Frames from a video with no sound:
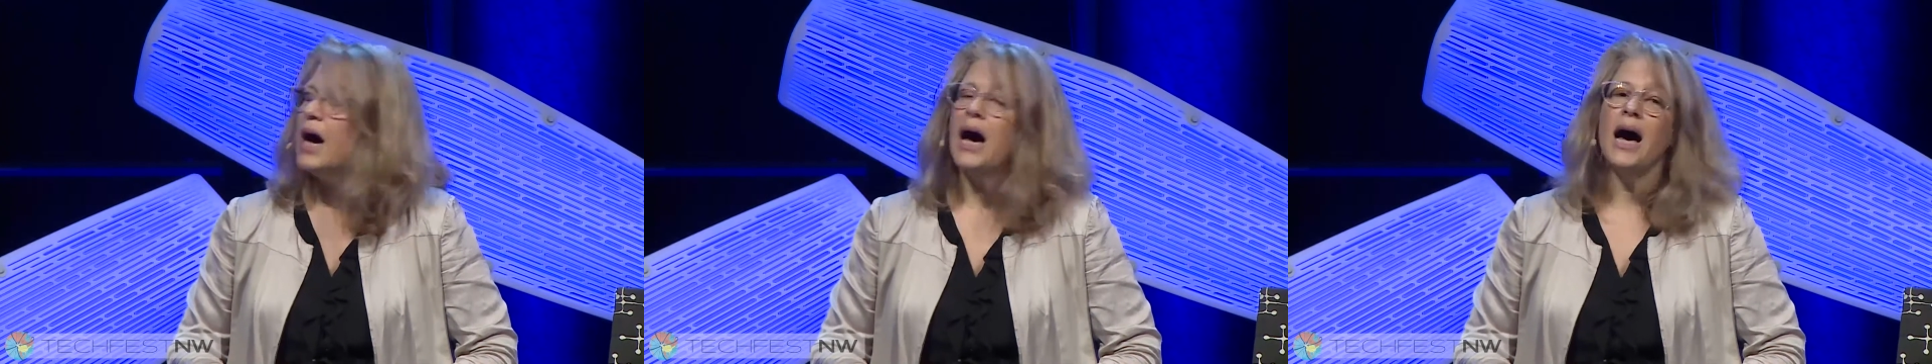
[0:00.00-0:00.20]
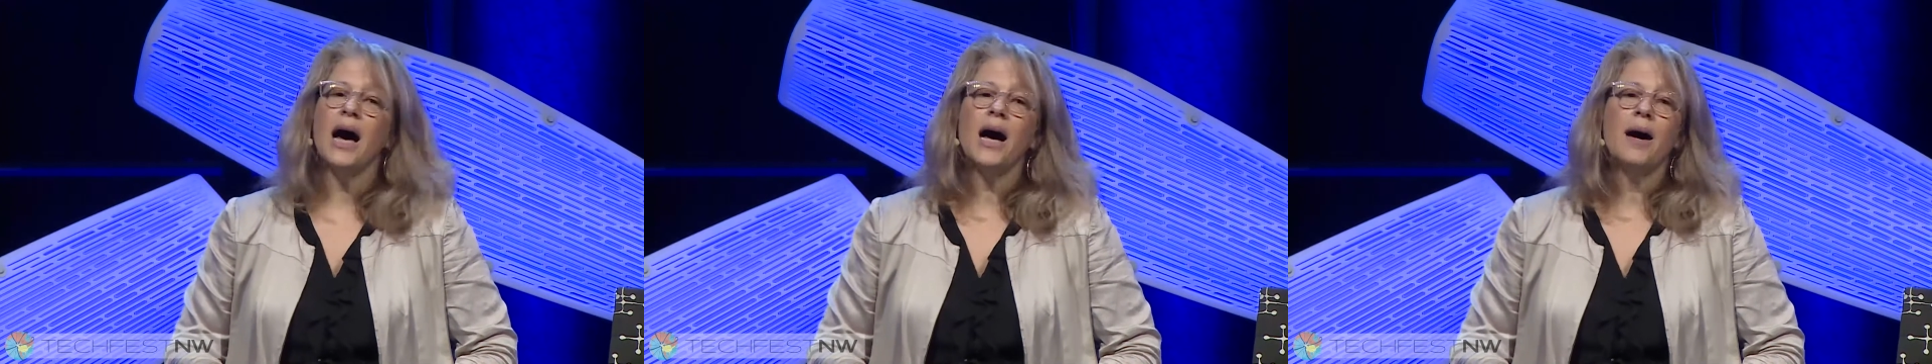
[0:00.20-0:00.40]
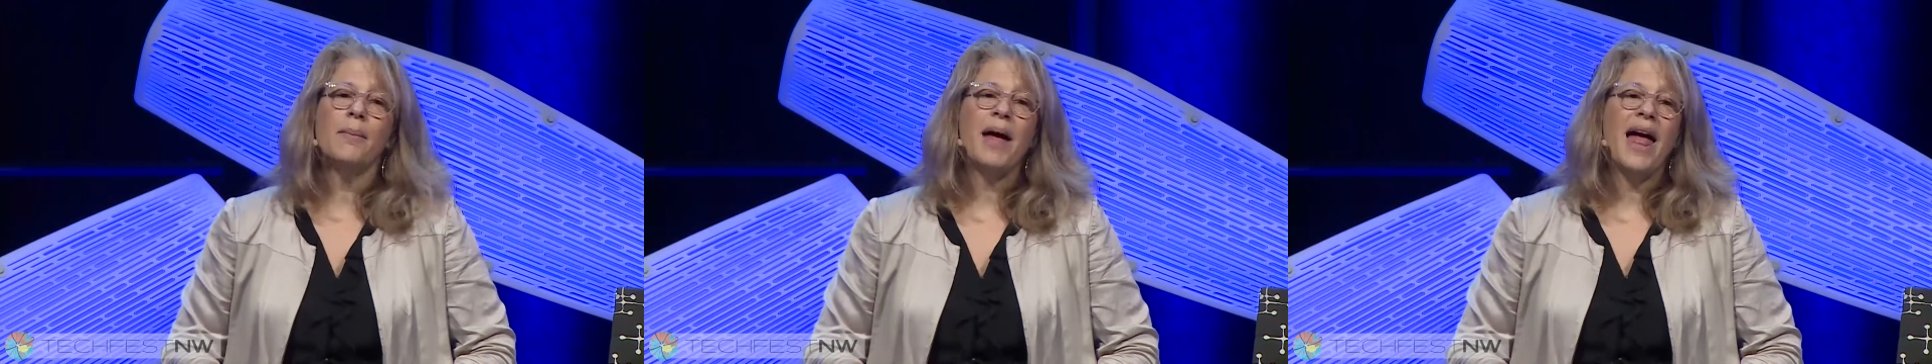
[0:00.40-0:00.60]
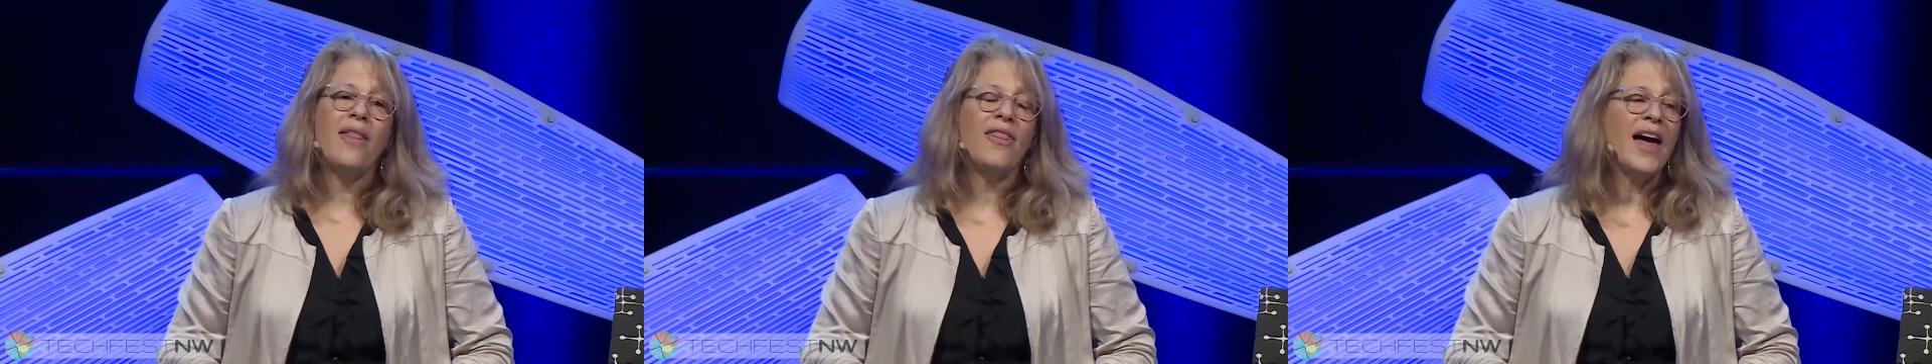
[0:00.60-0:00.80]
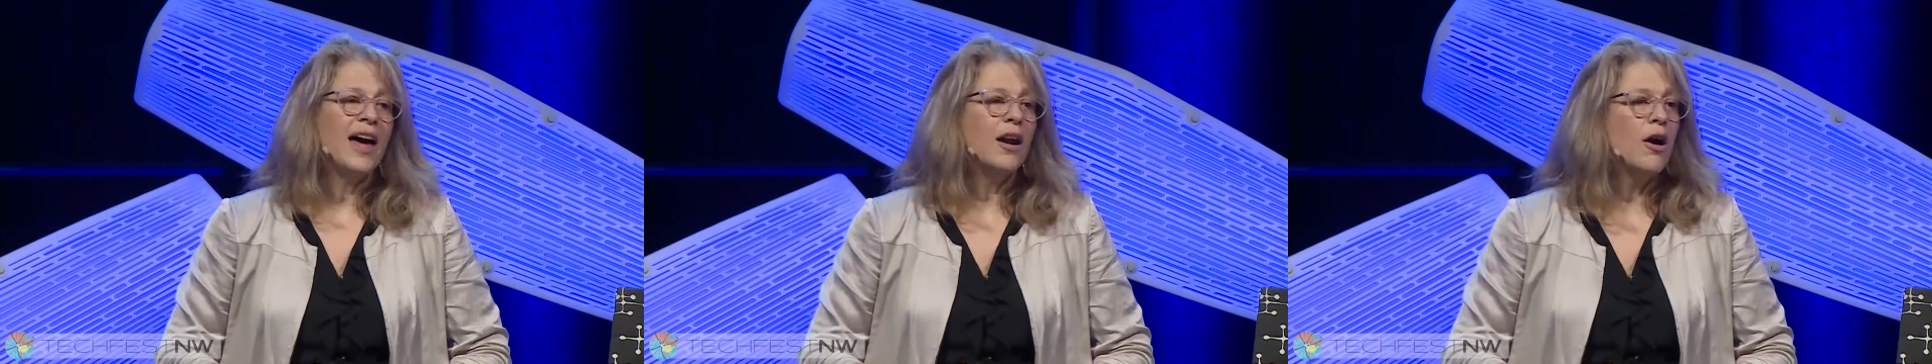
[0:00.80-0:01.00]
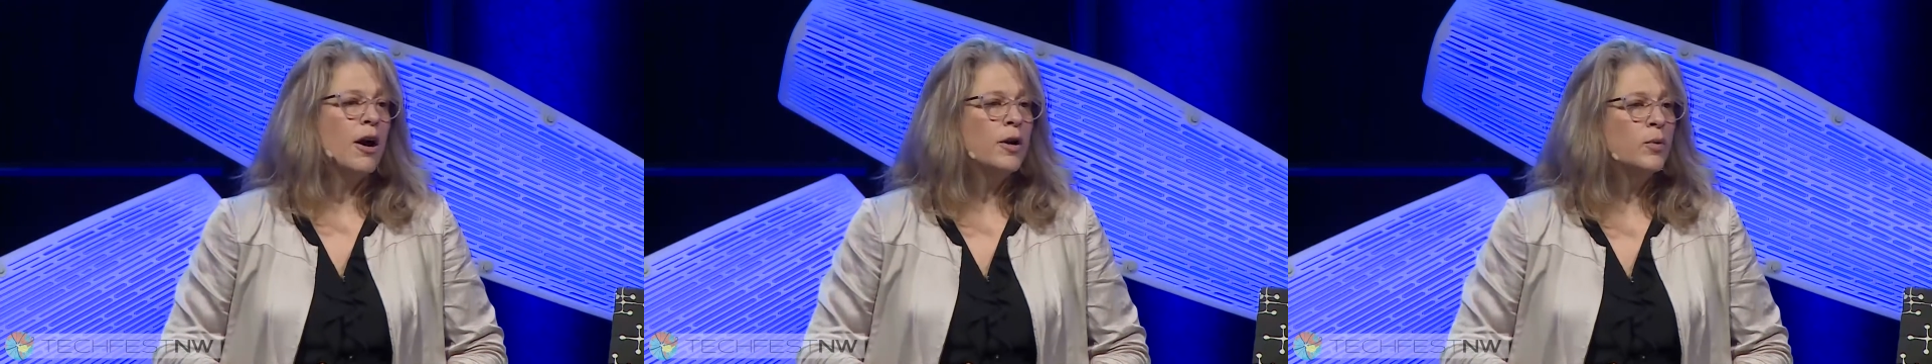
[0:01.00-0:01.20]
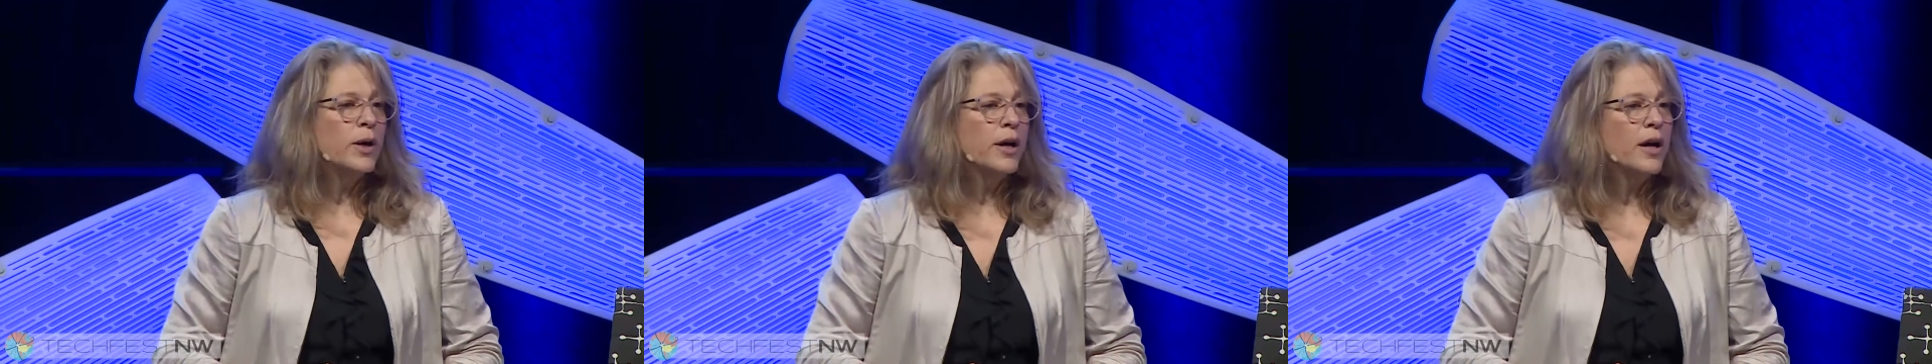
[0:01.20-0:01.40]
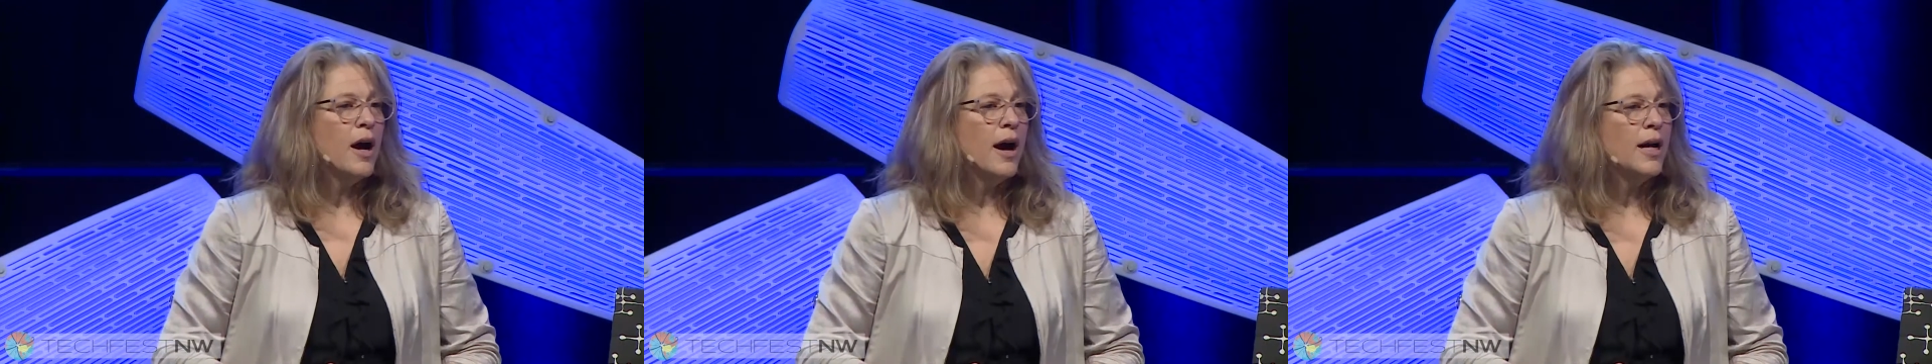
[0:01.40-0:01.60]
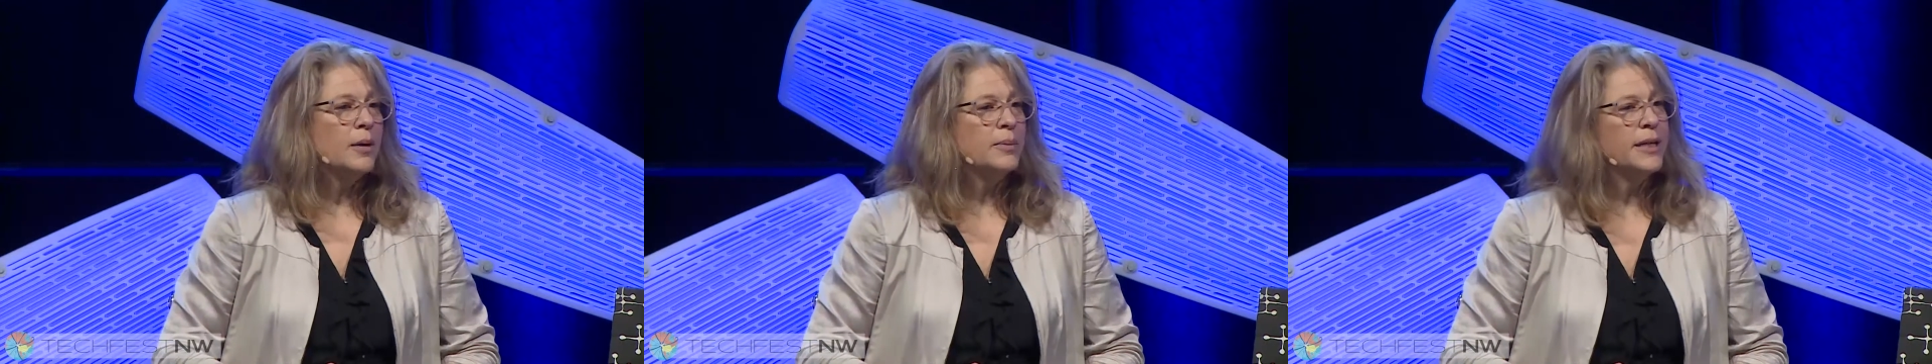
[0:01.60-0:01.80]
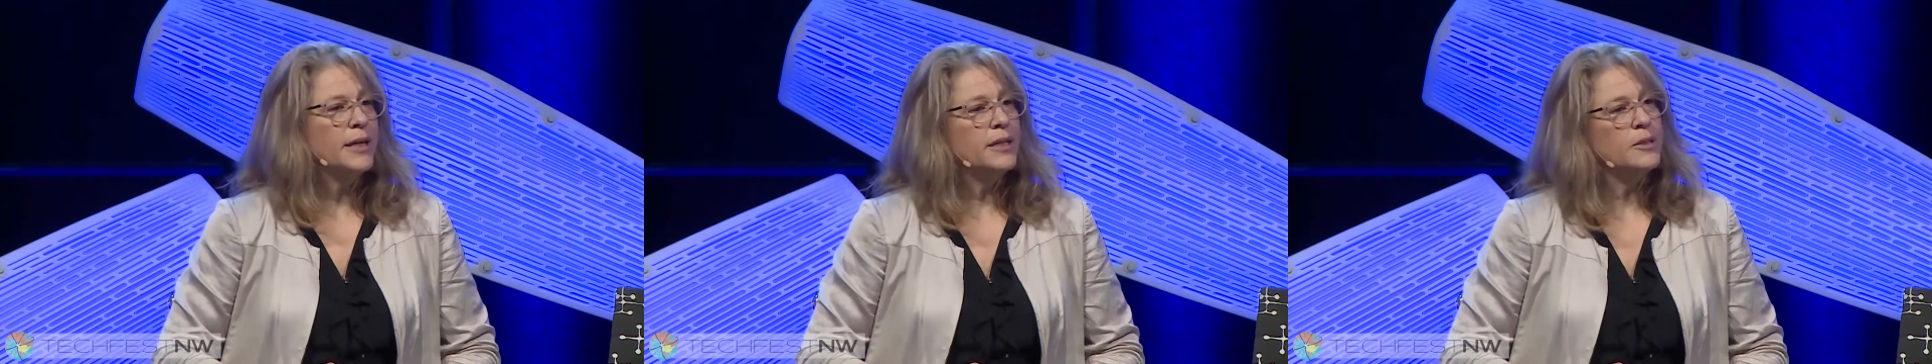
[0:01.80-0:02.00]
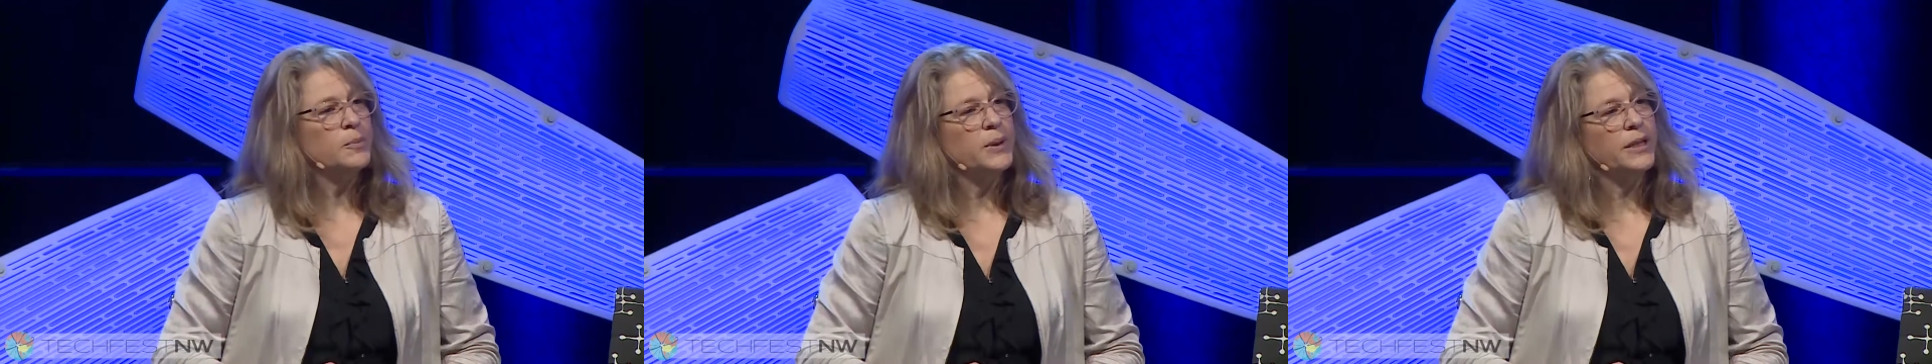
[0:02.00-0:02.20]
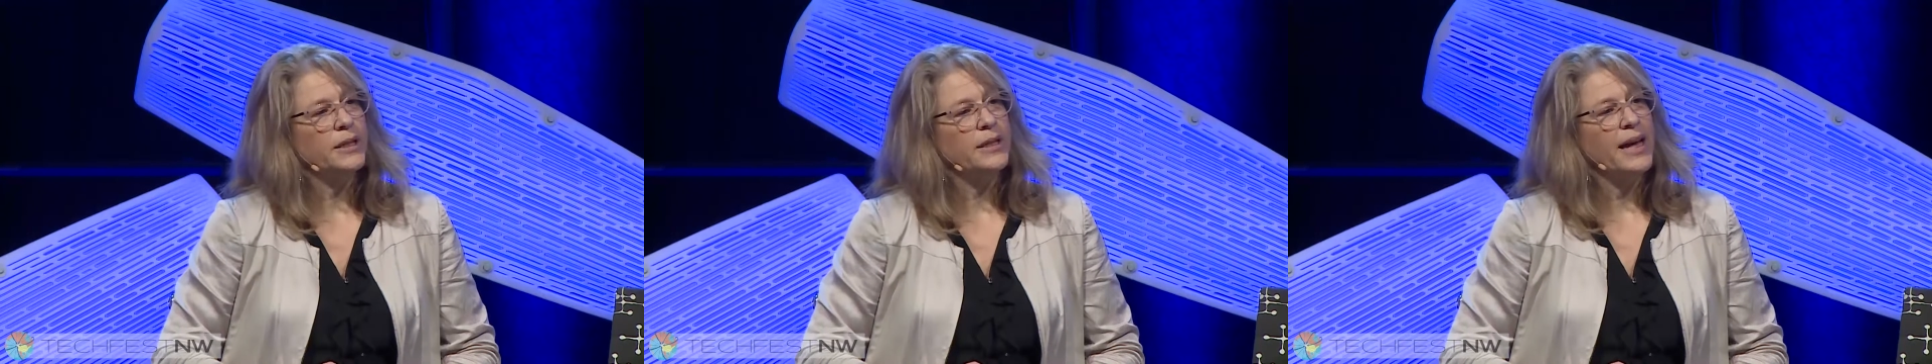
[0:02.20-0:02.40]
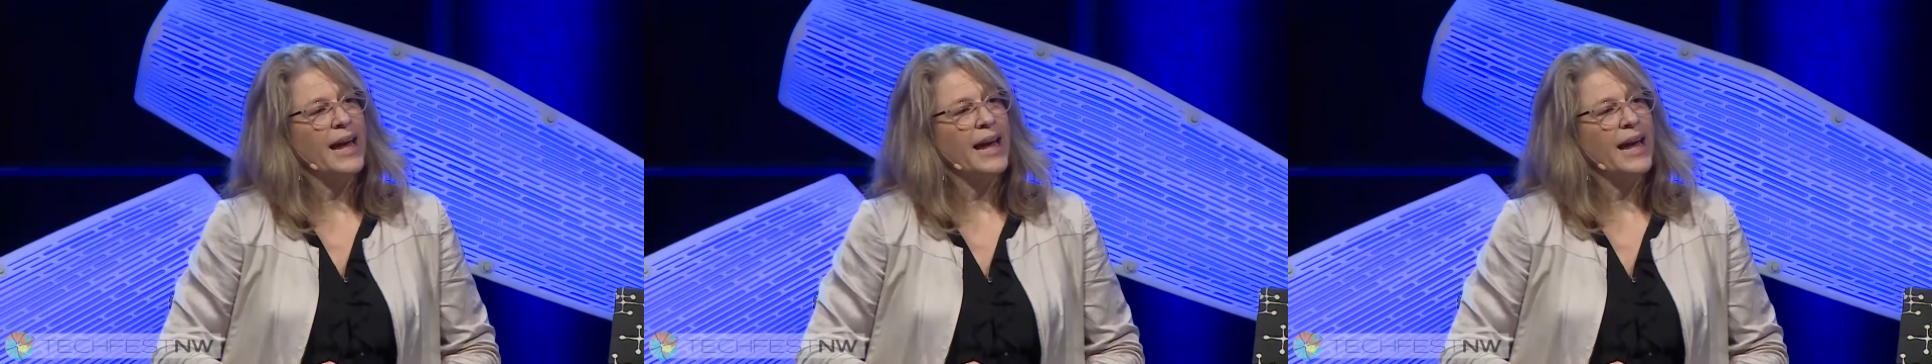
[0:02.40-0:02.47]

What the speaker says: and that hardware economy has been